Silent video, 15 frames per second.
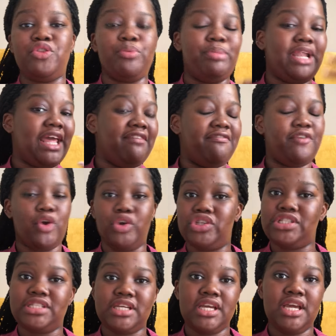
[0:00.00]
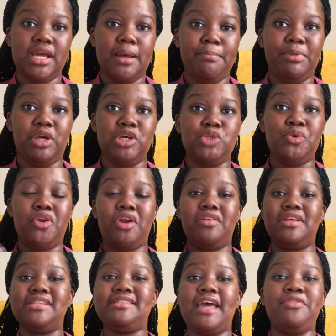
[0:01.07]
the play first. Because when you
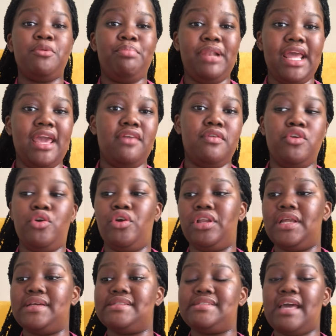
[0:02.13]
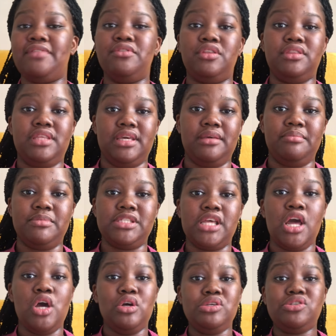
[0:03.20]
understand the play, then you're going to understand the themes.
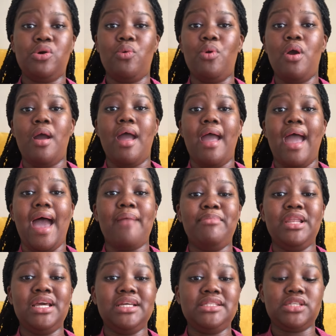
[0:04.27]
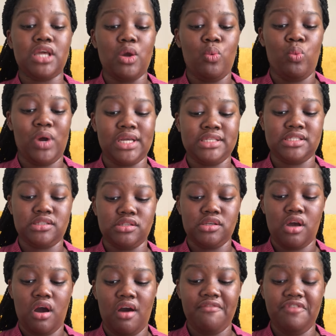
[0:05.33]
So Hamlet was
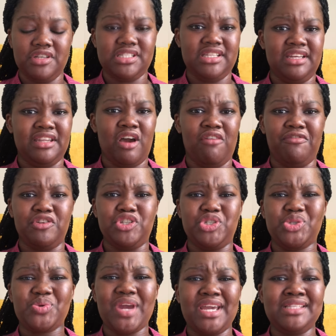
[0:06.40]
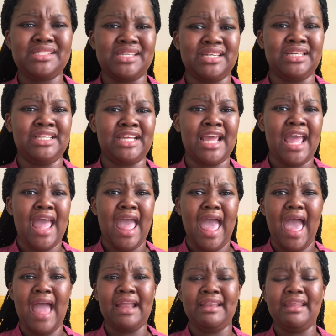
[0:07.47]
obviously now frustrated
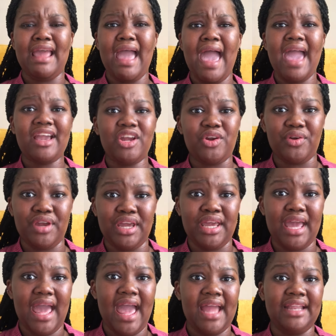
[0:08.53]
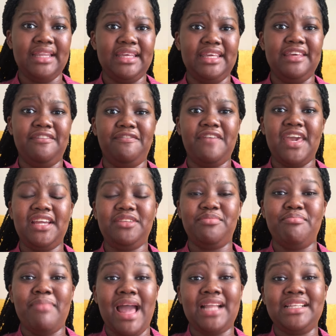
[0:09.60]
and angry, and he faked
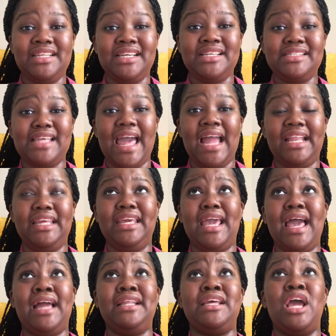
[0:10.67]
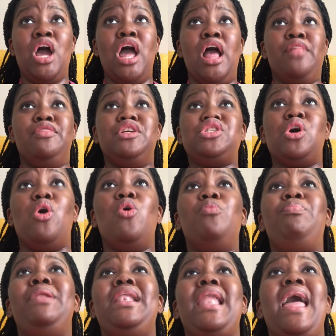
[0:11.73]
madness, and he had this whole
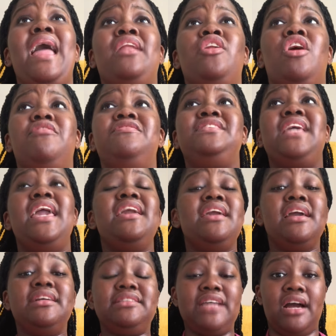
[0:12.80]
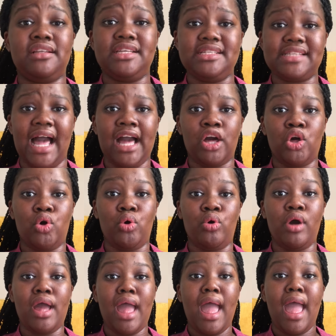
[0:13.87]
plan of taking down his
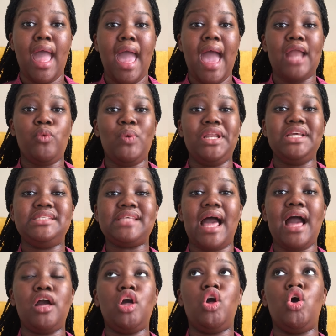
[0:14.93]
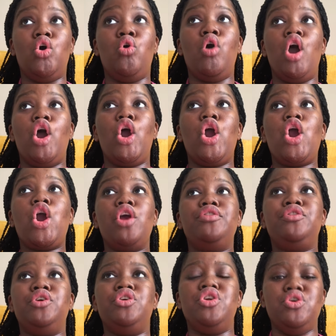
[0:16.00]
uncle. And when his uncle
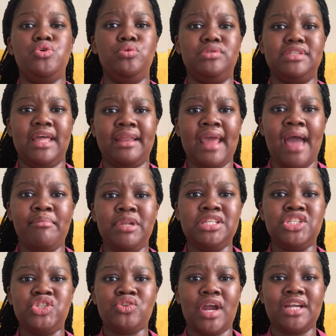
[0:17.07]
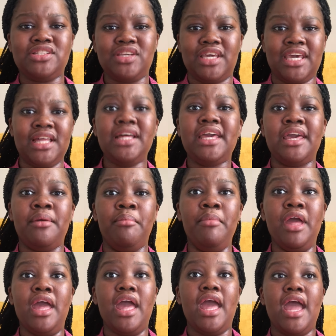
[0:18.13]
heard the news that Hamlet is trying to kill him,
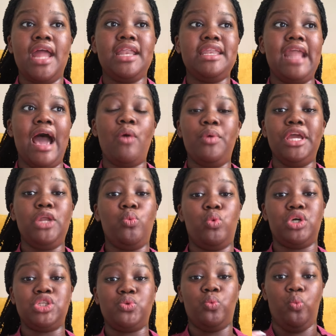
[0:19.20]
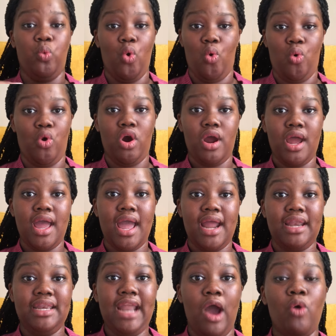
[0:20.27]
now it was war.
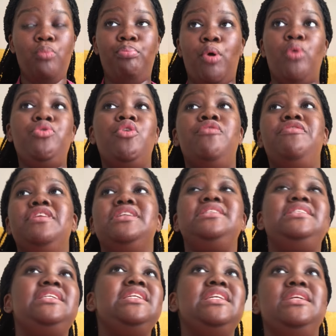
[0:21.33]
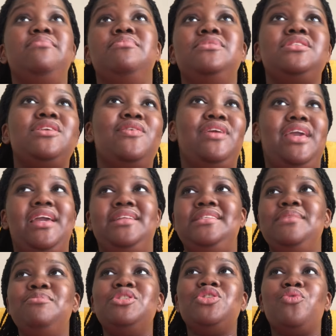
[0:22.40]
Now both of these teams, okay,
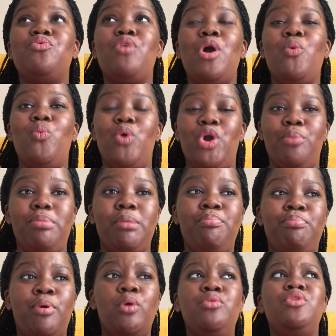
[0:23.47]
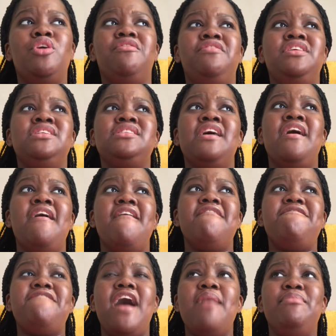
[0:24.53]
teams is a wrong word, but both of these
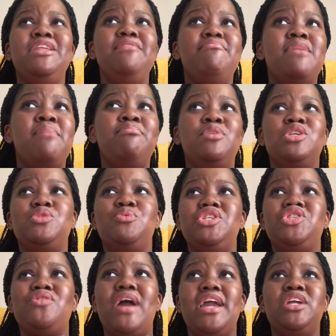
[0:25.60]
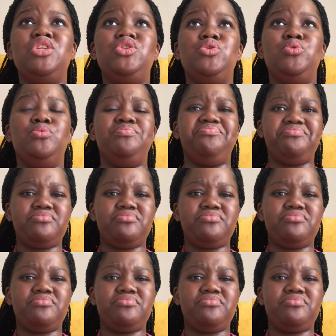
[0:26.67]
family members were trying to